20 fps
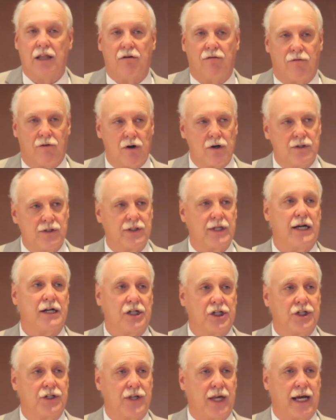The first
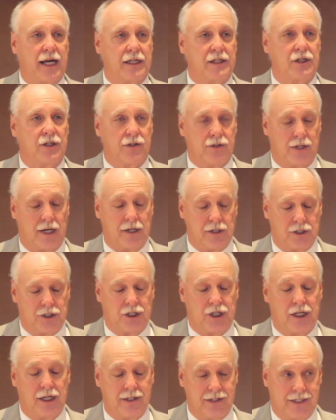such, sec
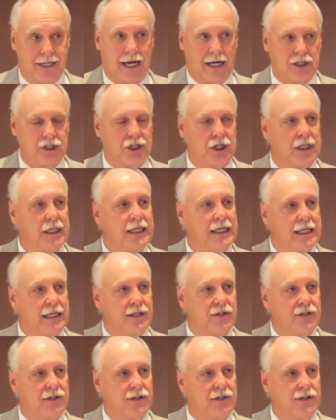such section